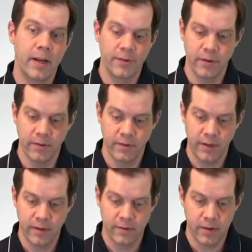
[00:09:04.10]
sections.
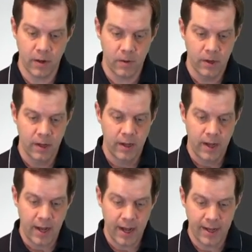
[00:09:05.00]
And so
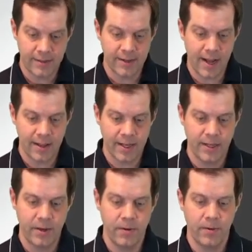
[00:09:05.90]
uh, it's not
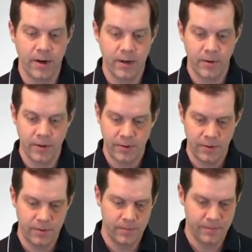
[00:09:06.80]
like you are going
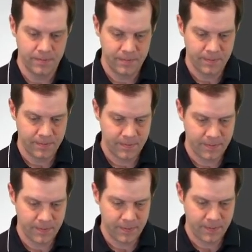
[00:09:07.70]
to,
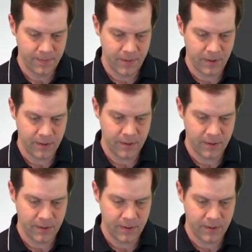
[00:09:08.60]
you